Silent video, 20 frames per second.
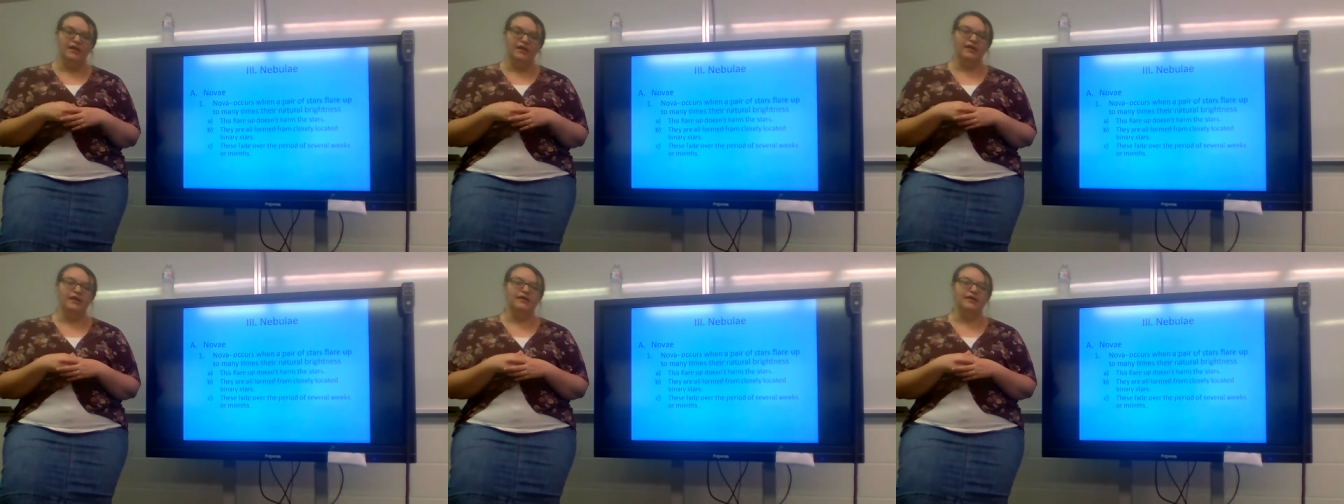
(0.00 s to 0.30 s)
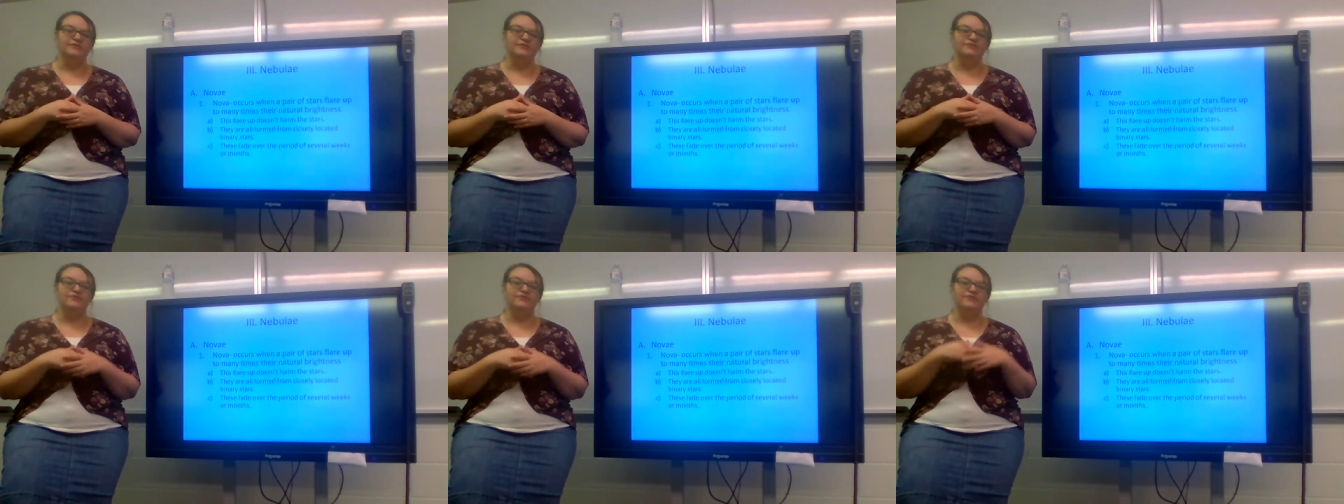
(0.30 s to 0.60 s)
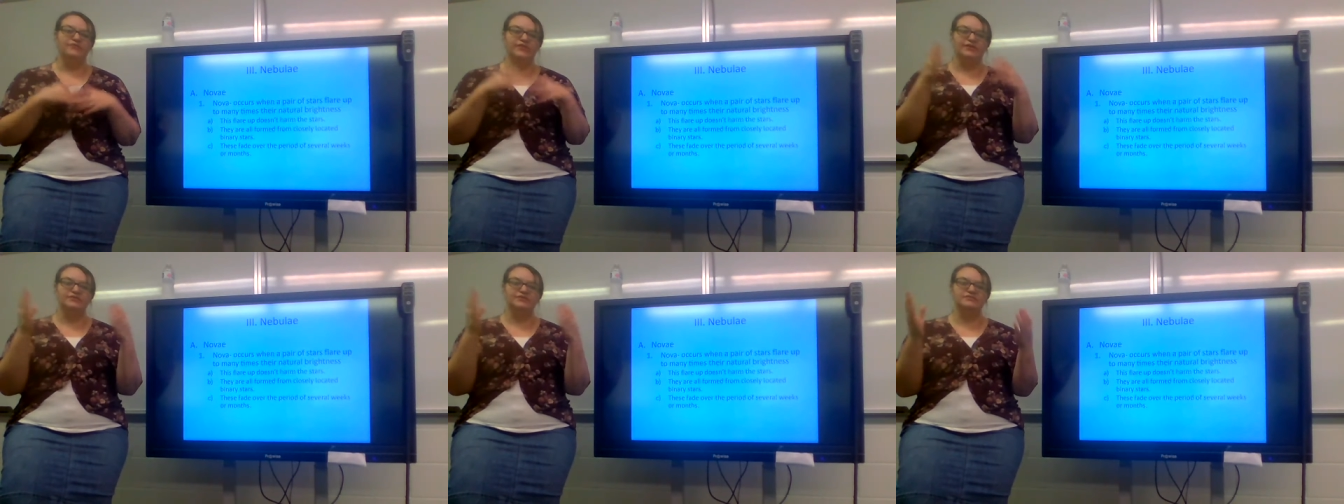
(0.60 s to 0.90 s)
Uh, it
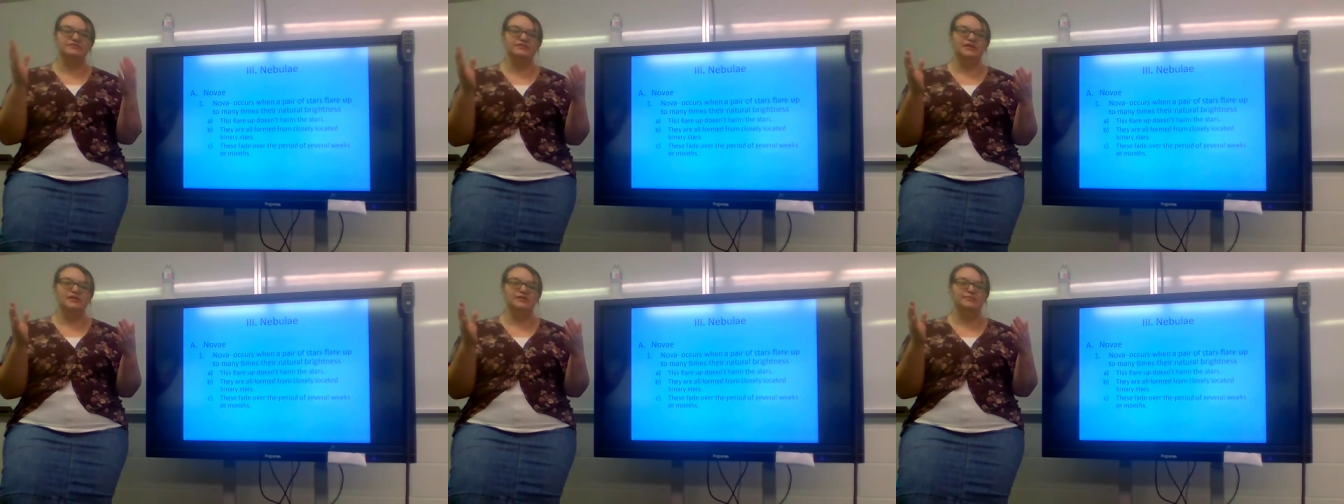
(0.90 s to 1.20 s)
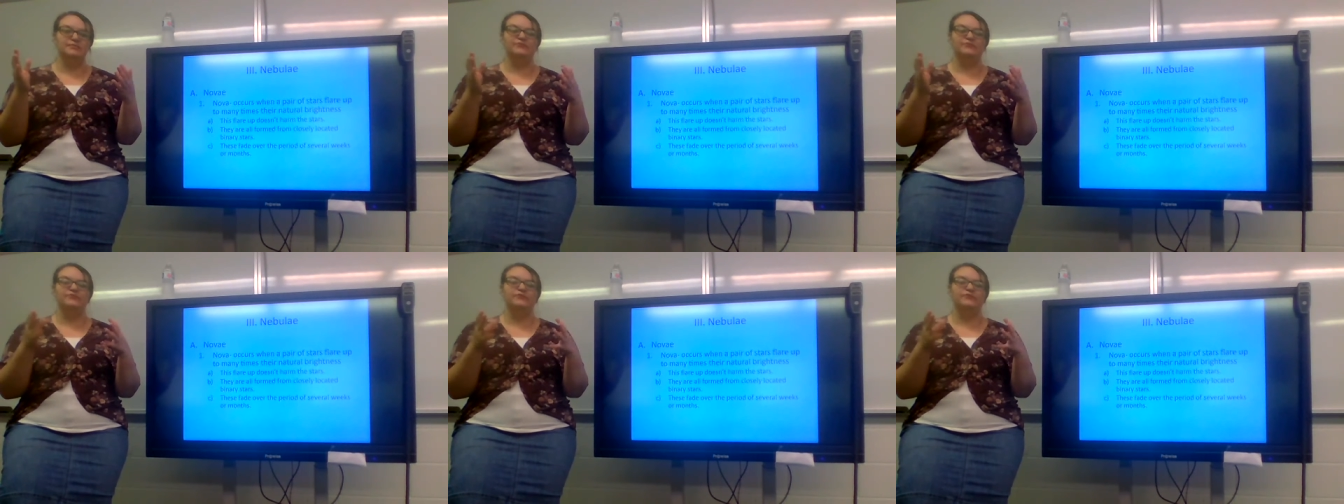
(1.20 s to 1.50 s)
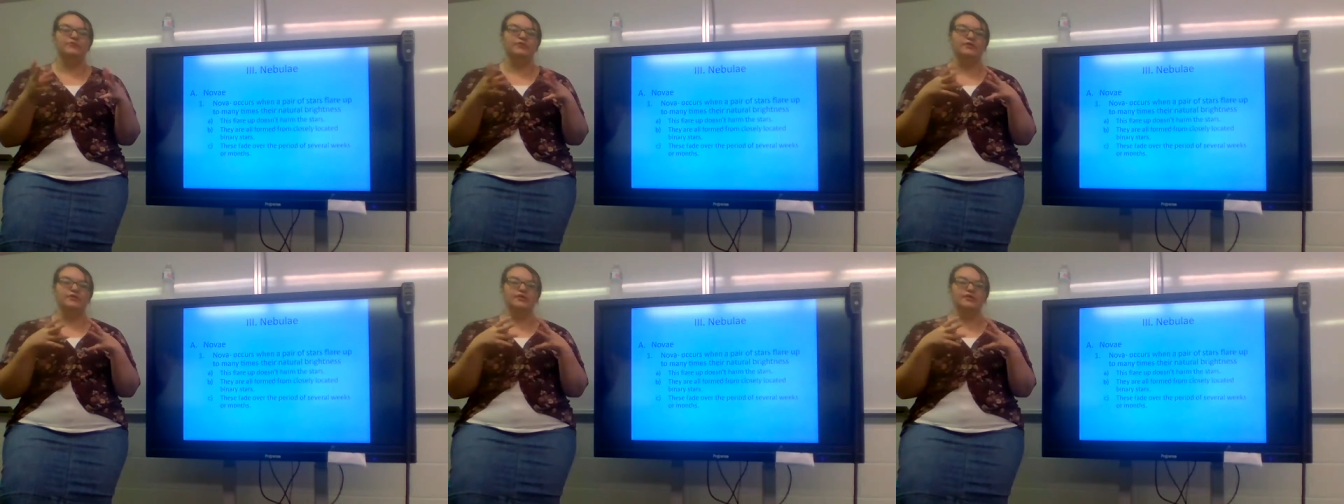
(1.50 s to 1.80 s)
flares up
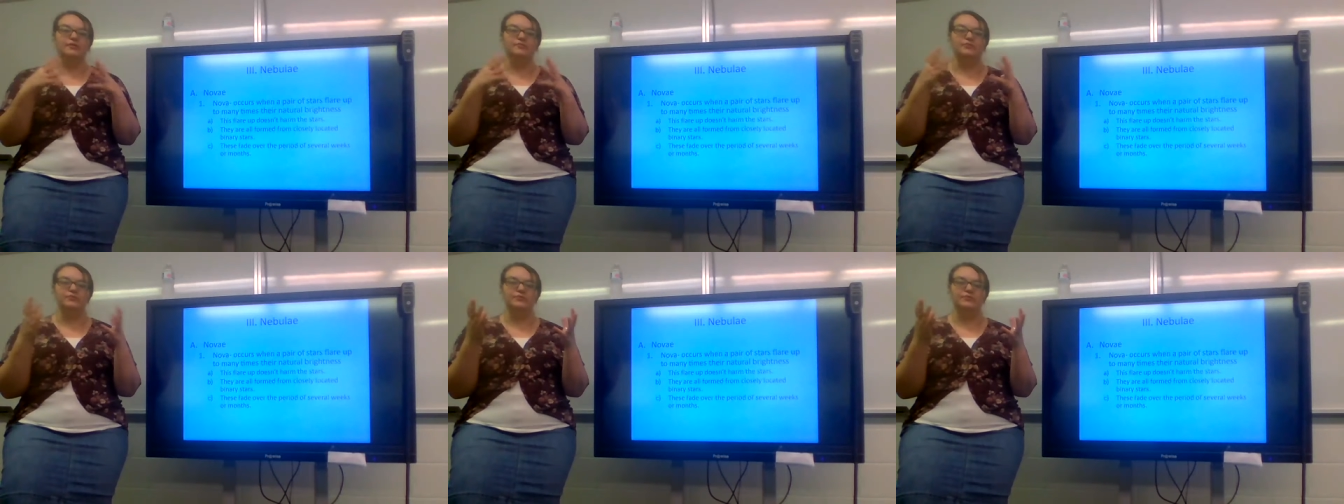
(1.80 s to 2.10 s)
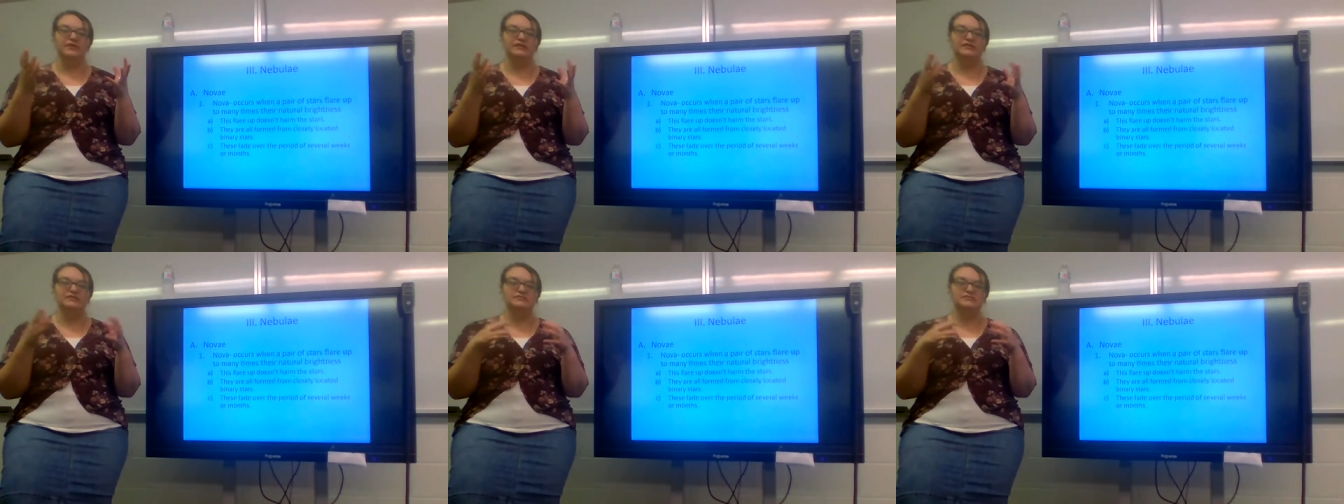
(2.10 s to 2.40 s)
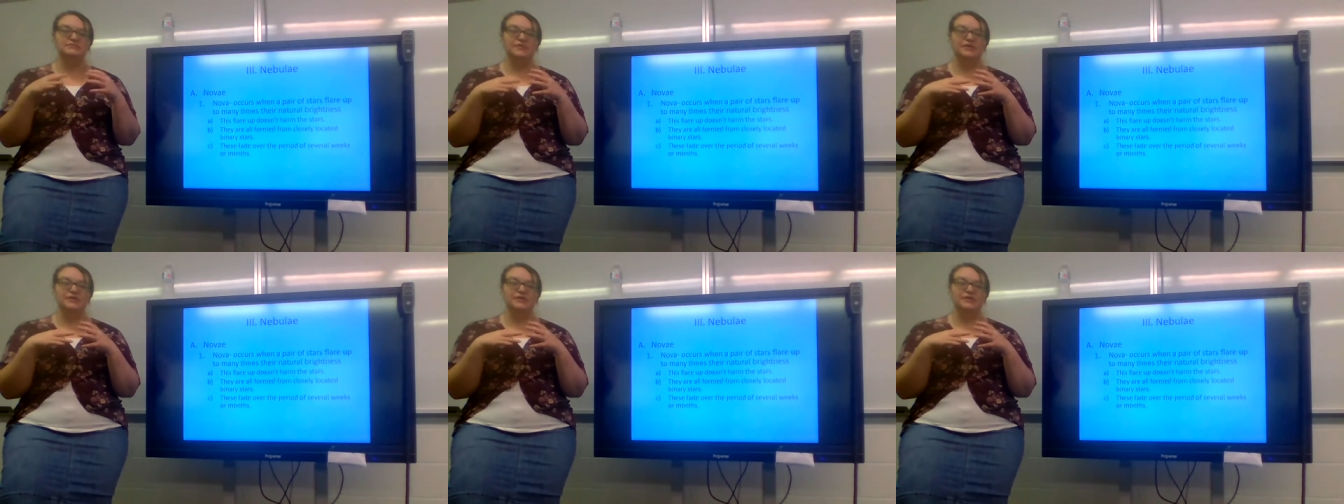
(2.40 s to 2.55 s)
for a couple weeks,